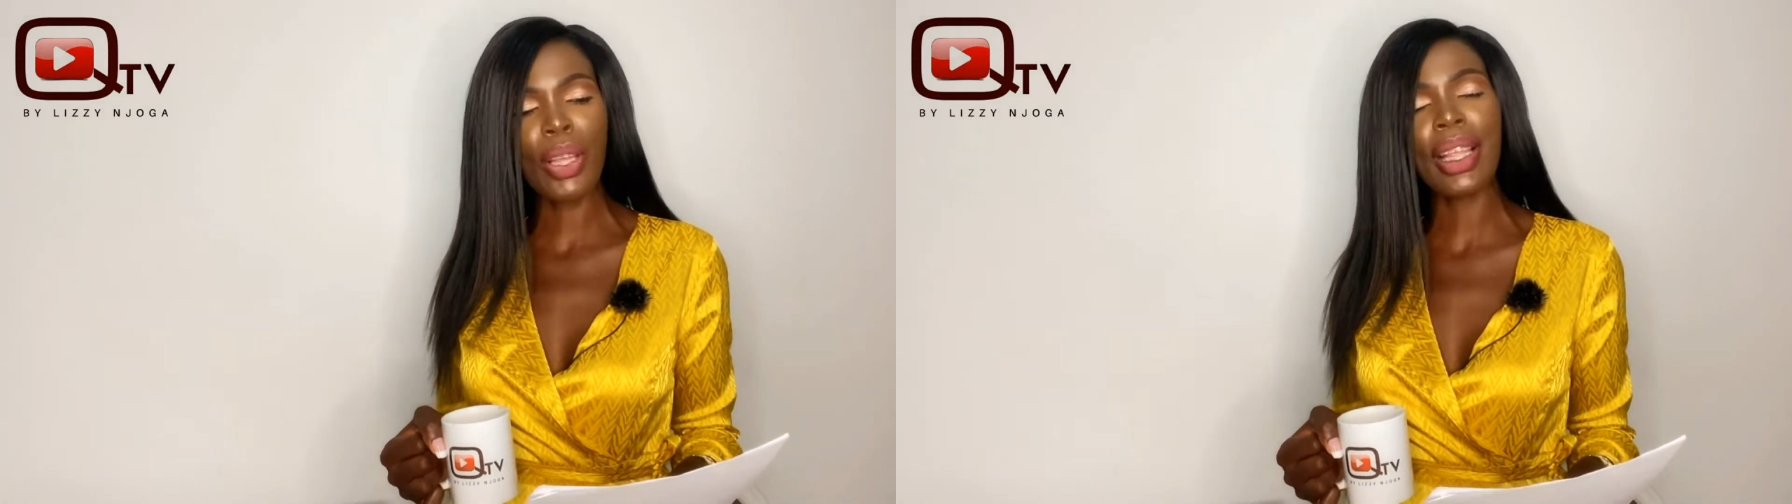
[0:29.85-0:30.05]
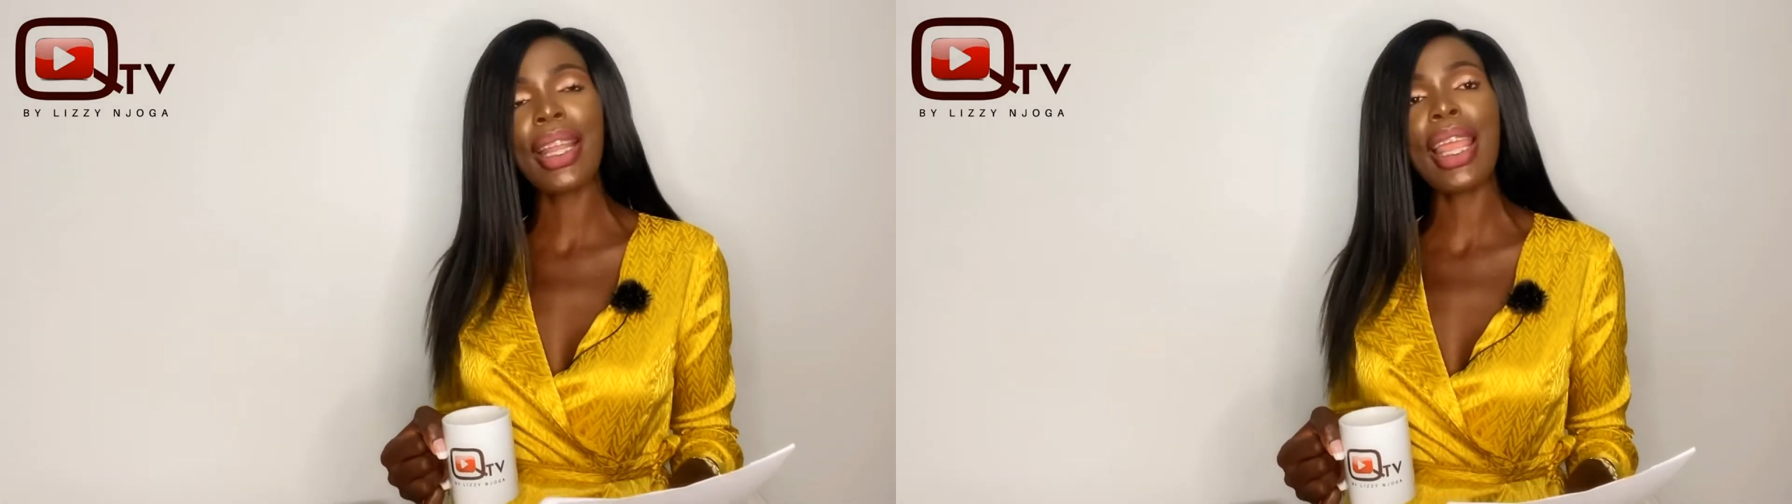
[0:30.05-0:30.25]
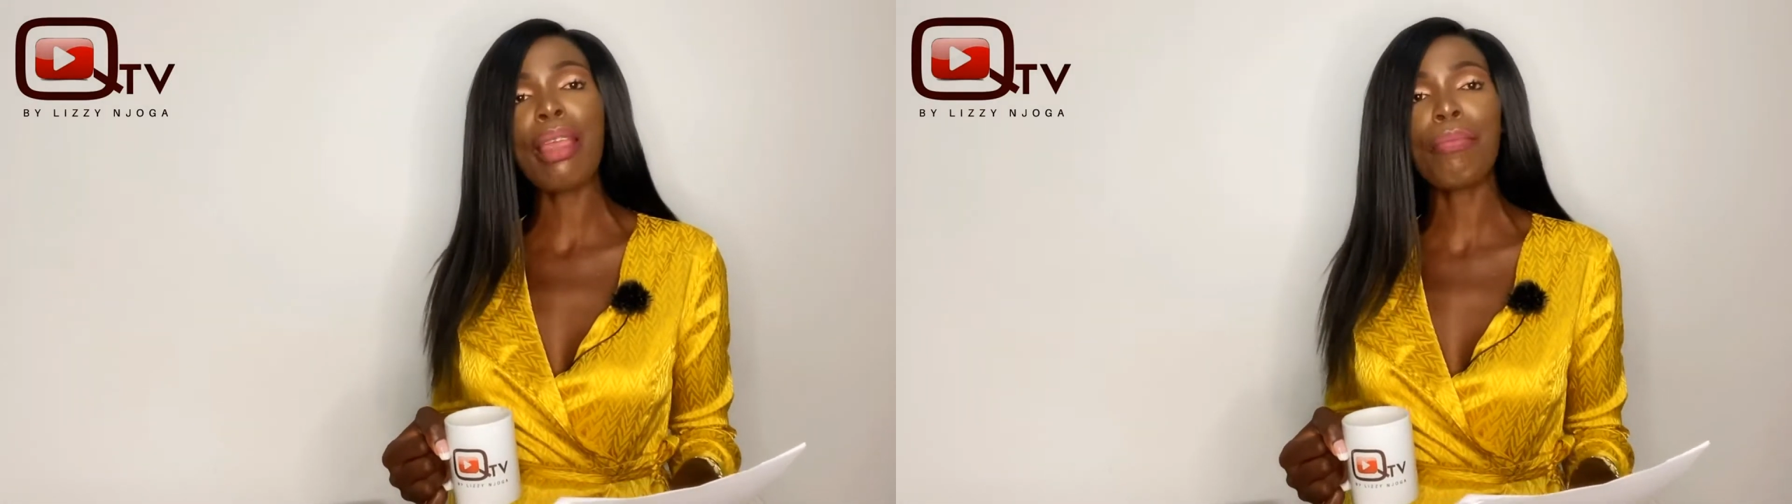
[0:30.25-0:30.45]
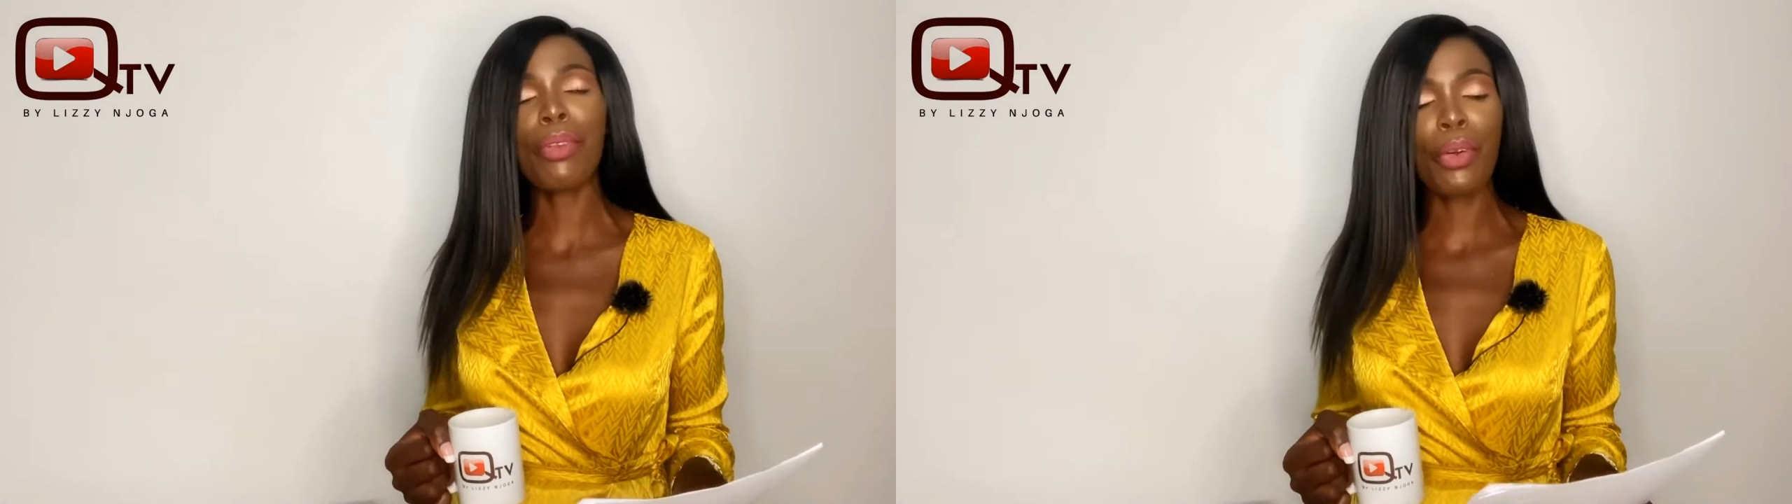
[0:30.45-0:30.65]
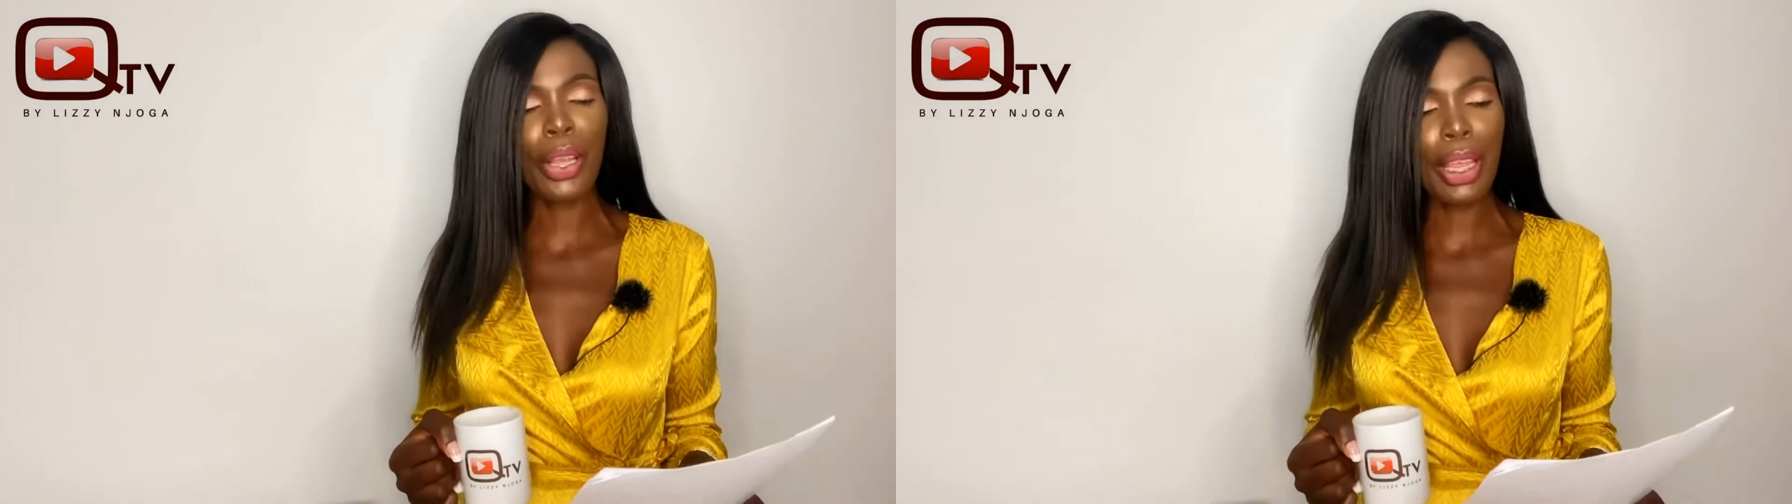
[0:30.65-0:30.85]
with an
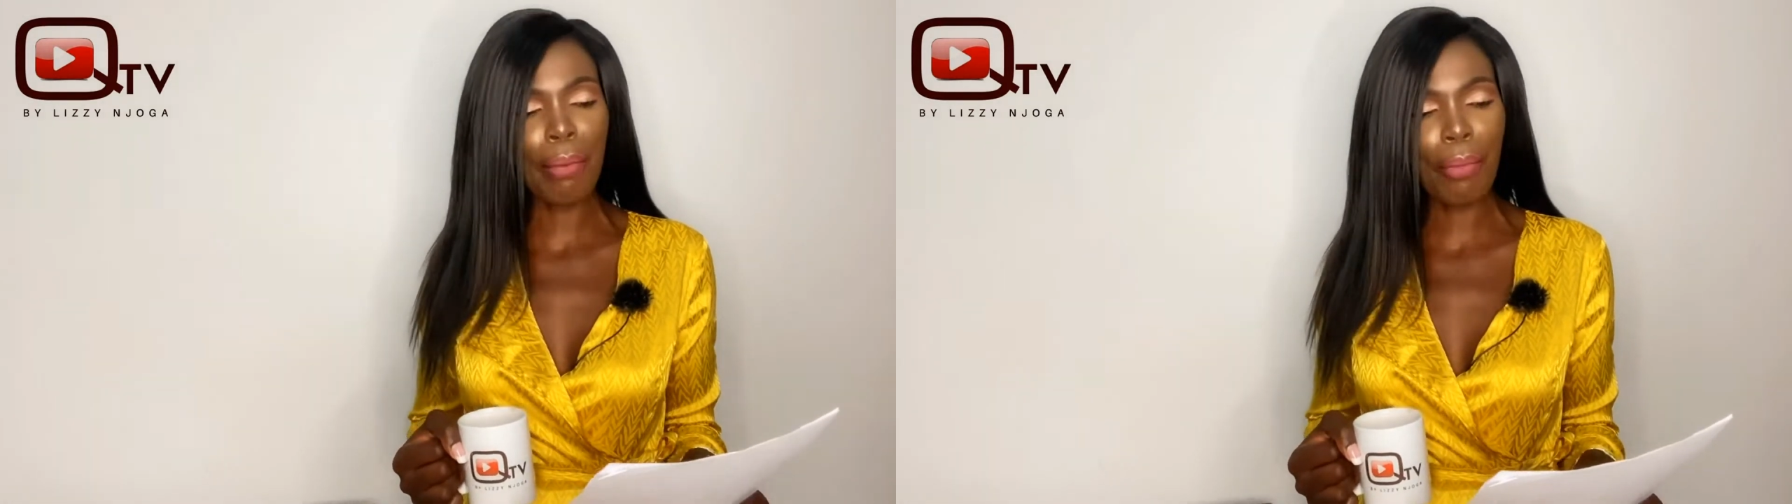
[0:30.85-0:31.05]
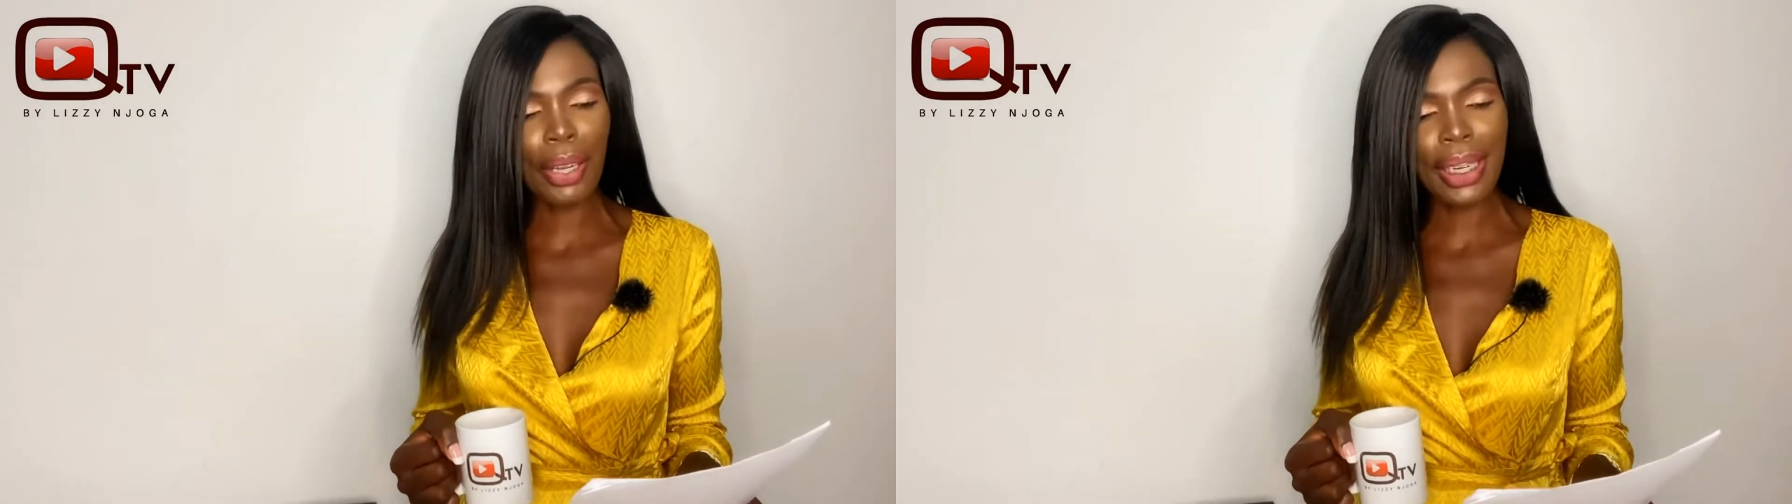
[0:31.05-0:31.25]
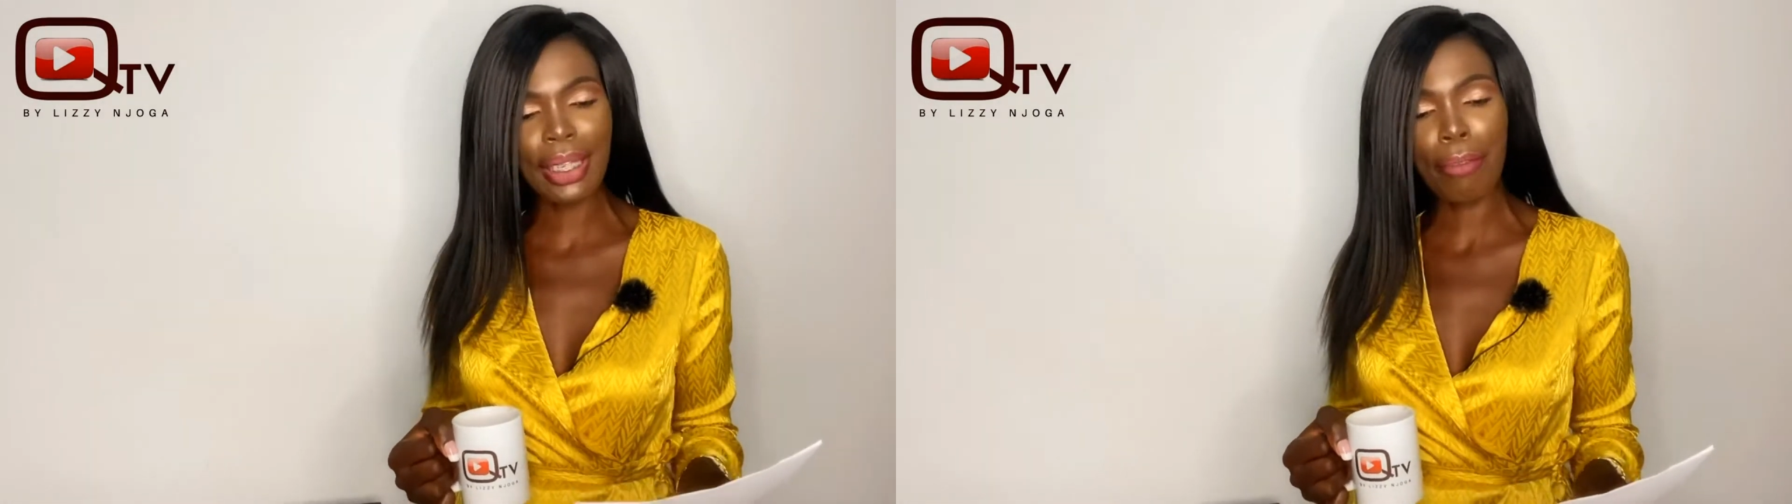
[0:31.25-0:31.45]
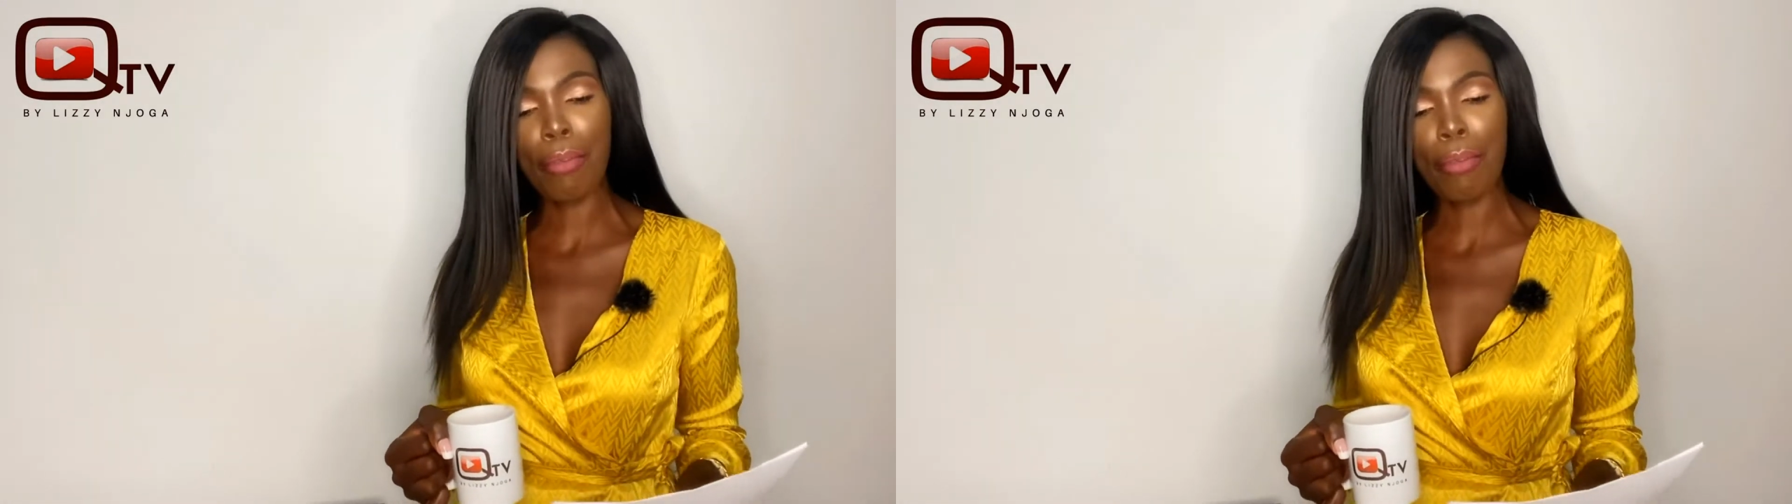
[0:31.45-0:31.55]
employee monitor